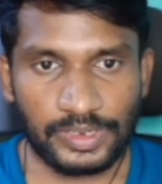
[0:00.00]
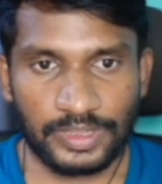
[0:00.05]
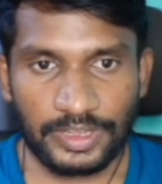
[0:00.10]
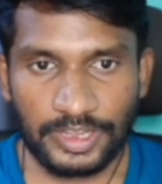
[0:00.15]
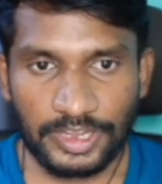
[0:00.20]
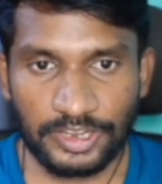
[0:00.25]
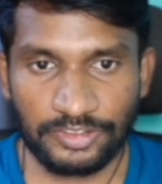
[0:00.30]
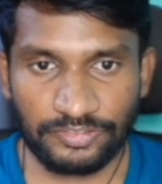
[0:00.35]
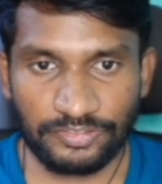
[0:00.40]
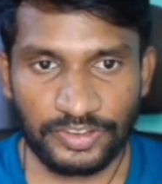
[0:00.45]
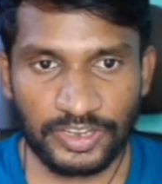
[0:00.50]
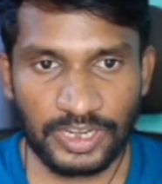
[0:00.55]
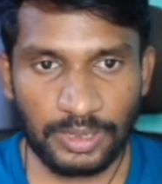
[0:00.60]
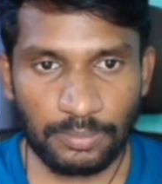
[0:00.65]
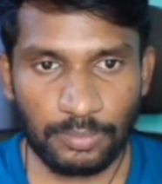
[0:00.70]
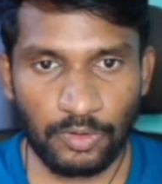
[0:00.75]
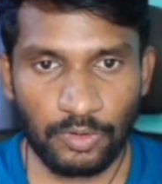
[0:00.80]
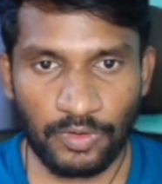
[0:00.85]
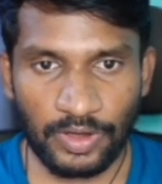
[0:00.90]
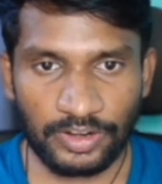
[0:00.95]
In field
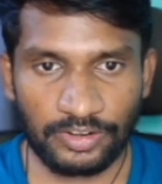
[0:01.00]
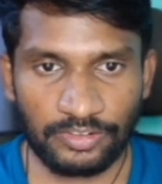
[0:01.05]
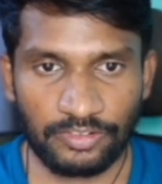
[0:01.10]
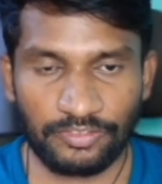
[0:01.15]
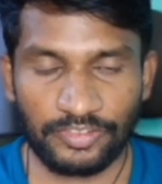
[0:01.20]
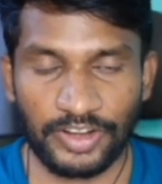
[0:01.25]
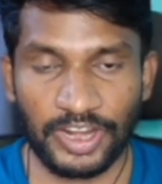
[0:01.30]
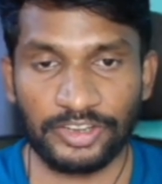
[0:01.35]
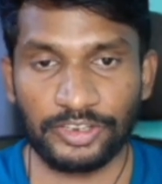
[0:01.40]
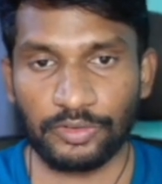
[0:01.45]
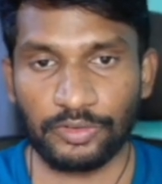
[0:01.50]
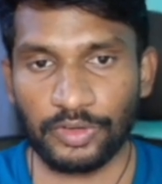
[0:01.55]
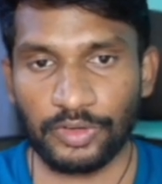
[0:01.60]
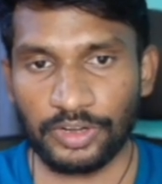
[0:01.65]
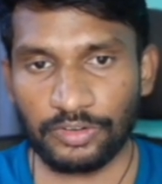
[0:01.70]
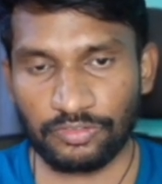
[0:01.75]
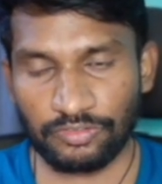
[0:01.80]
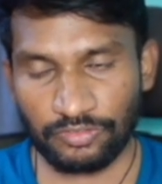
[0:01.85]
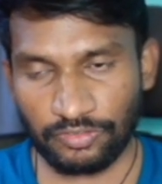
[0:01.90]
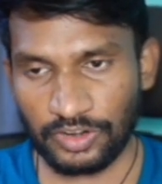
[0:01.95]
number 1, write your
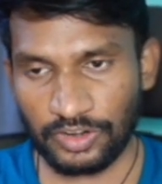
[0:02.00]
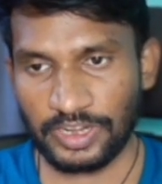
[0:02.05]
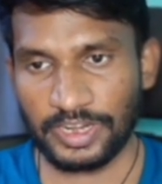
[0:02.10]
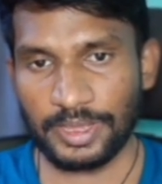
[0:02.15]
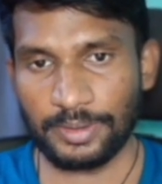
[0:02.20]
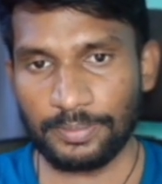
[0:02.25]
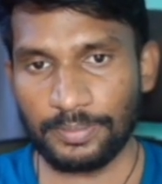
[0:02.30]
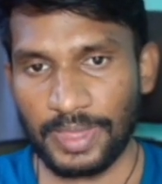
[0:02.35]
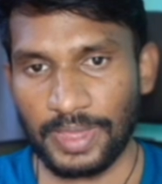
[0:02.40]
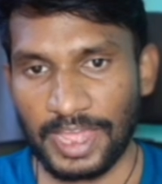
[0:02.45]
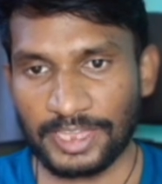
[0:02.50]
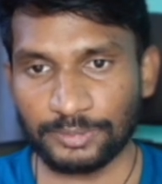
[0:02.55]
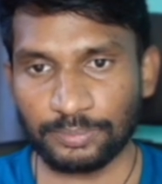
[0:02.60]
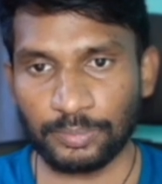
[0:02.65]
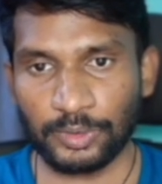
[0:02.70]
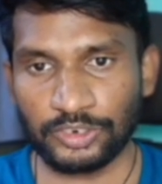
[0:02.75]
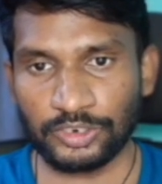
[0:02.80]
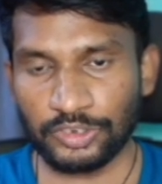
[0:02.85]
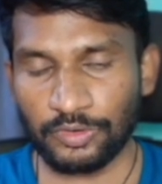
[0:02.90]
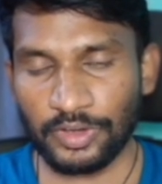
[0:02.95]
full name as
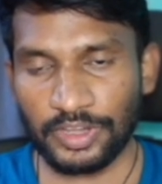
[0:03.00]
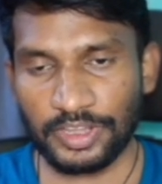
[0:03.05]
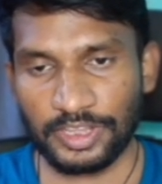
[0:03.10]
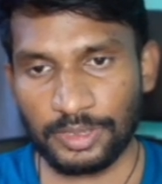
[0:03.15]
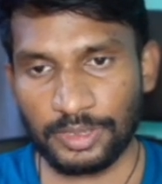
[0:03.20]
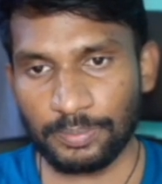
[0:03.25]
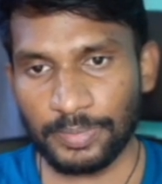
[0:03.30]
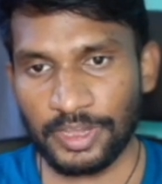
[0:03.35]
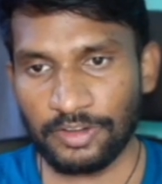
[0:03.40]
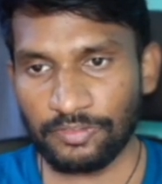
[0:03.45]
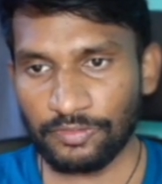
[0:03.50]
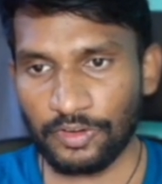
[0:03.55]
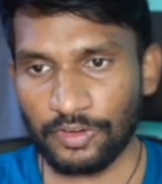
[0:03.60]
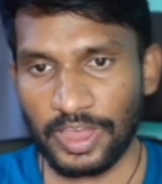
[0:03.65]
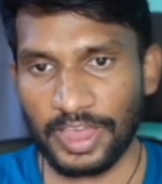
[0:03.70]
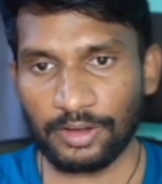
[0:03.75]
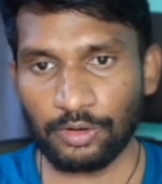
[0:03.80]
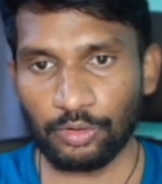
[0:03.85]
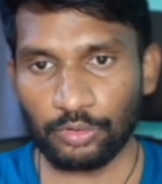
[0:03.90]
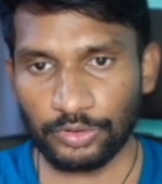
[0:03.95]
per your
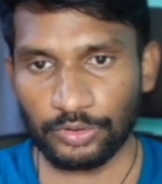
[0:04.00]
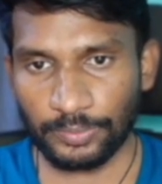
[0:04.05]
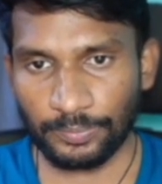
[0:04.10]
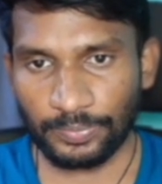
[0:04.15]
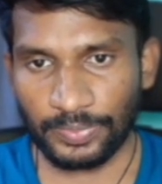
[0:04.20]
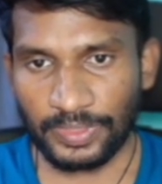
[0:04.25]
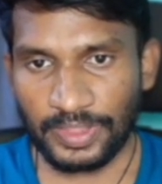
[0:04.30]
EPFO account.